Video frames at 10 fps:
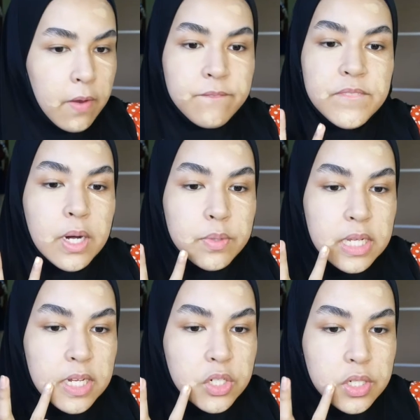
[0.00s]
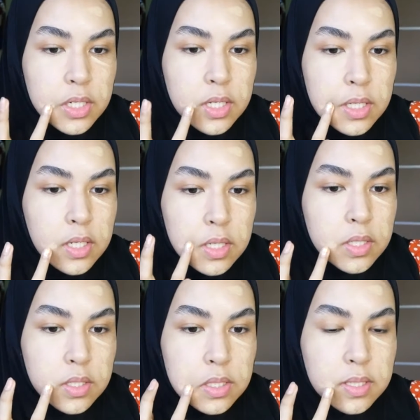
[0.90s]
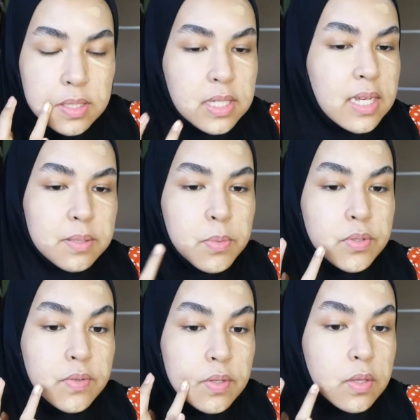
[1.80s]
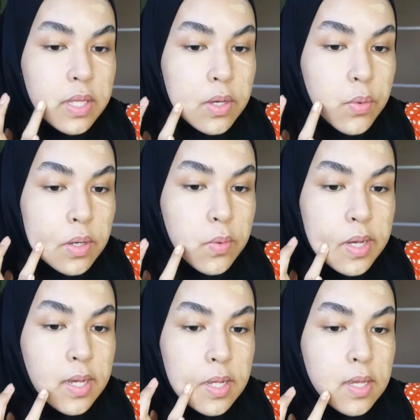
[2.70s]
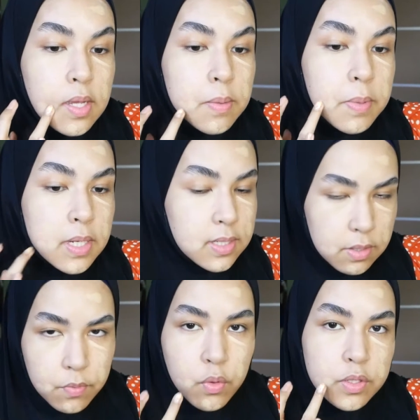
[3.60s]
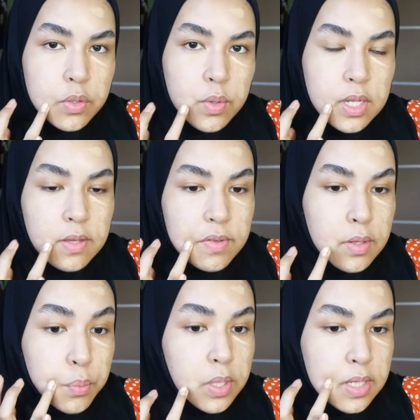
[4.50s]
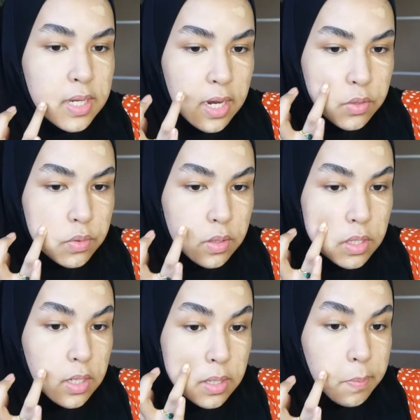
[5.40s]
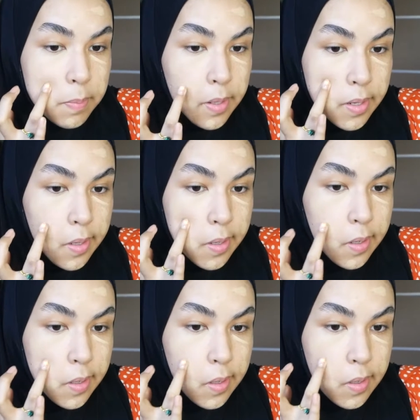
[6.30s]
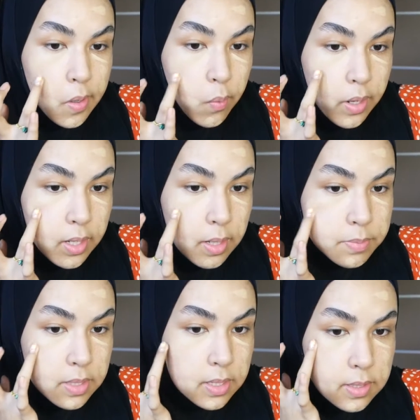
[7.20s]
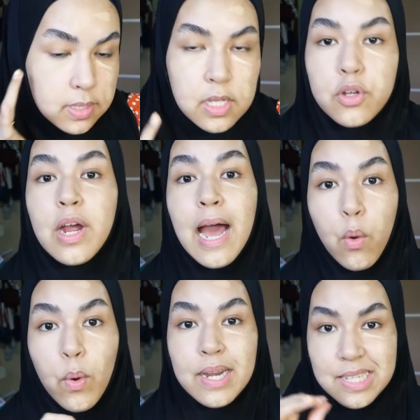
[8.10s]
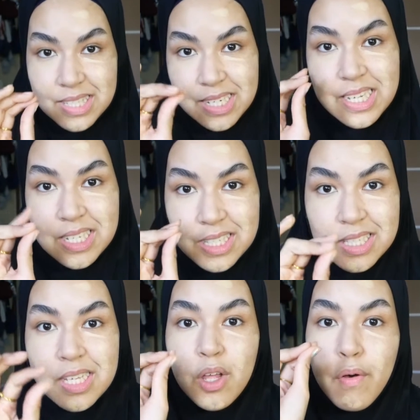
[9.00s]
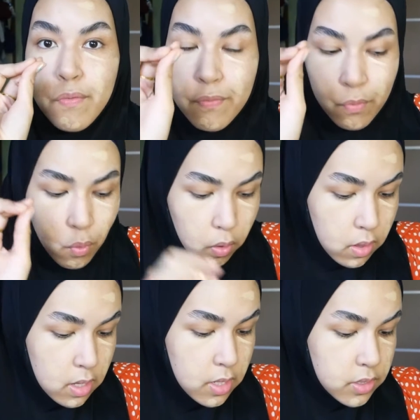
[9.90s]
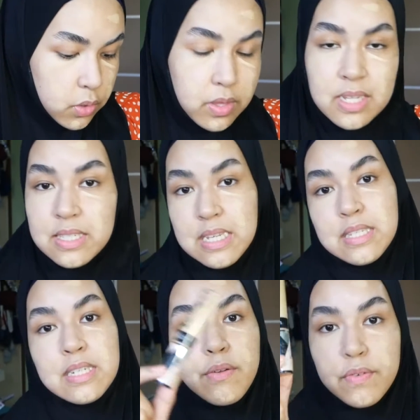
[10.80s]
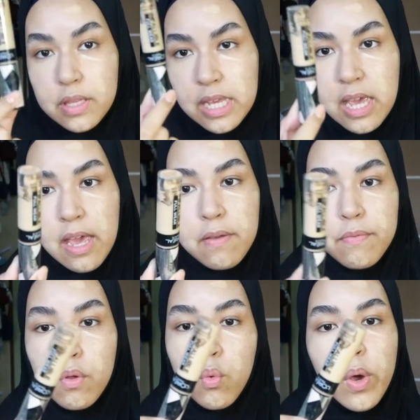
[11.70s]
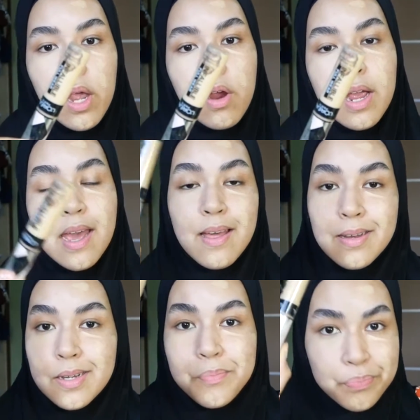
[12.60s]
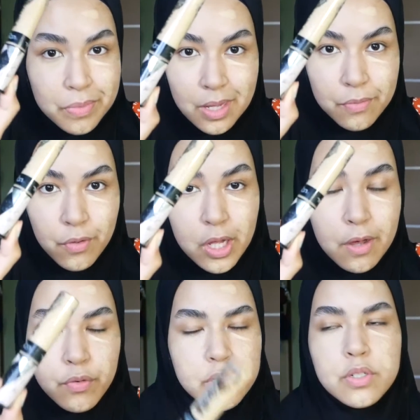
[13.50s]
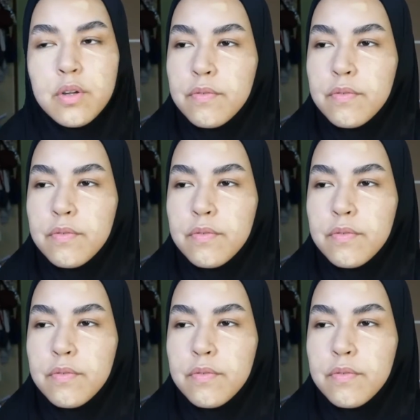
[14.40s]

foundation, just takes most of the liquid away. Because of course you want to give it a really natural look, but when it comes to concealer, I want it to conceal full. So this is definitely a full wear and full coverage,